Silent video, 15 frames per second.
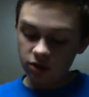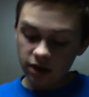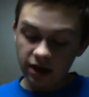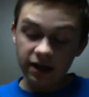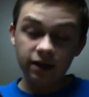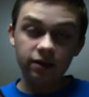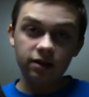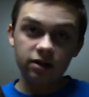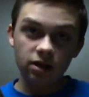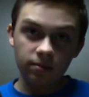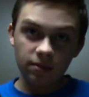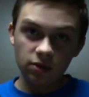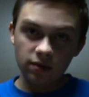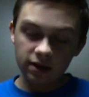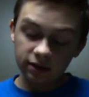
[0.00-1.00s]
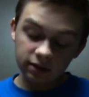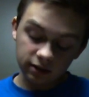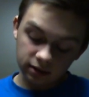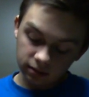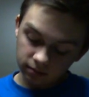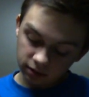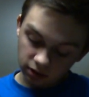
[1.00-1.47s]
and the WA
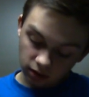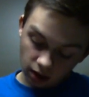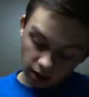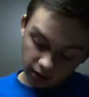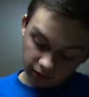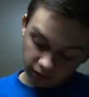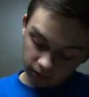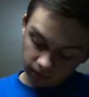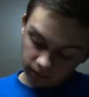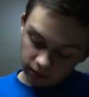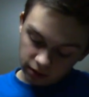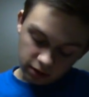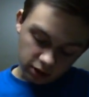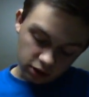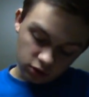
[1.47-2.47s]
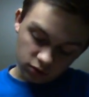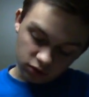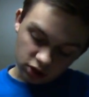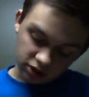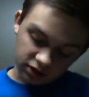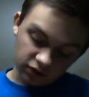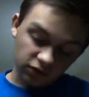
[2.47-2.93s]
systems, a lot of them, you
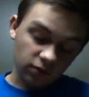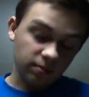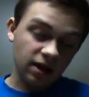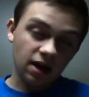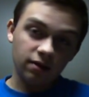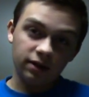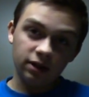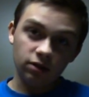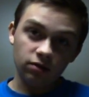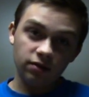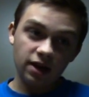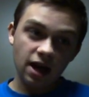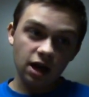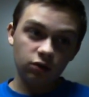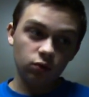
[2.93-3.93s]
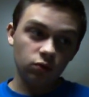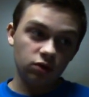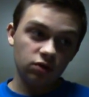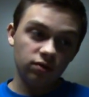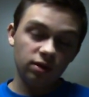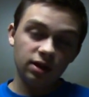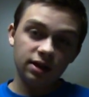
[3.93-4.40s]
adjust it from down here. The actual
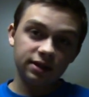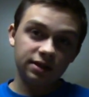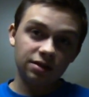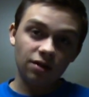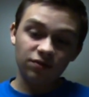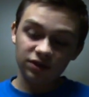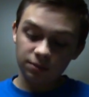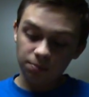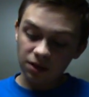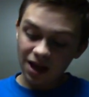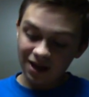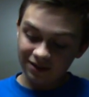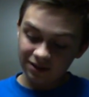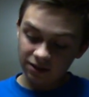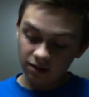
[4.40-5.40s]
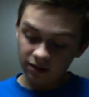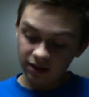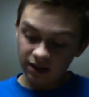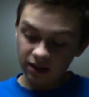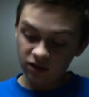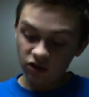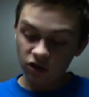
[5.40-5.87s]
unit itself is plastic on the
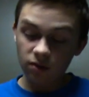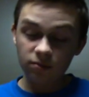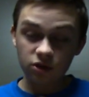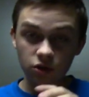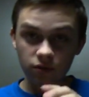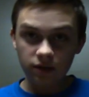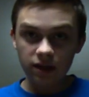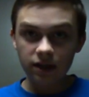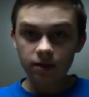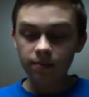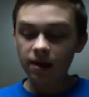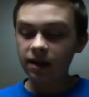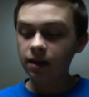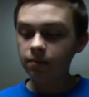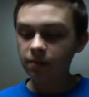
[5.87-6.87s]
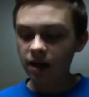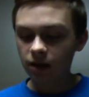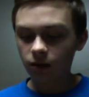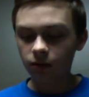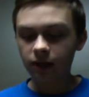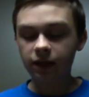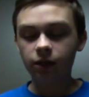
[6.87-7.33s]
King Arms. You need to make it
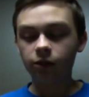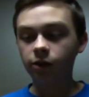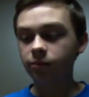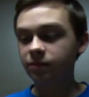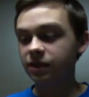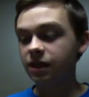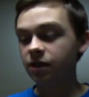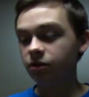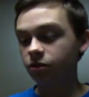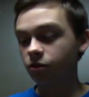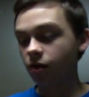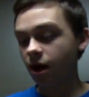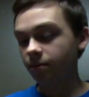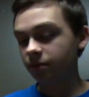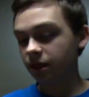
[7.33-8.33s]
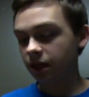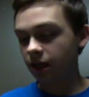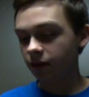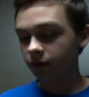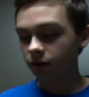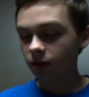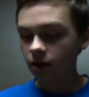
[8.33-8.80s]
metal. King Arms, get your crap
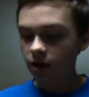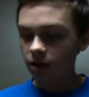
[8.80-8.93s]
together.